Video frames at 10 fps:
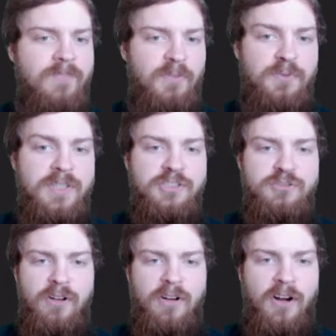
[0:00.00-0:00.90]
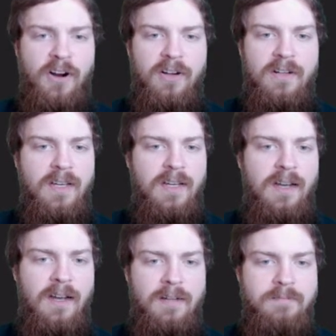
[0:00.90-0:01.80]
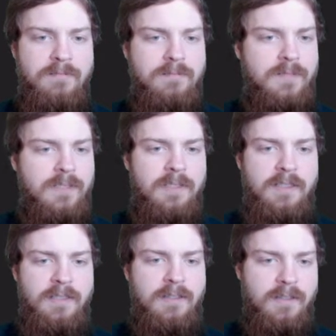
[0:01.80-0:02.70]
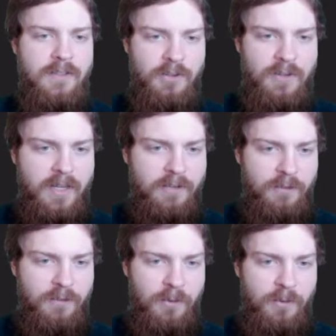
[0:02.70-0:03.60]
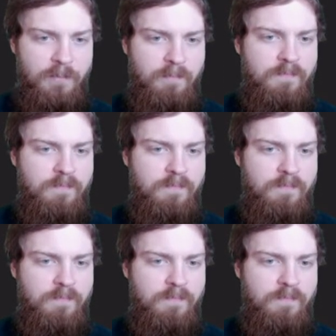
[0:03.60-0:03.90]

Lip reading: Really strong card. You get a few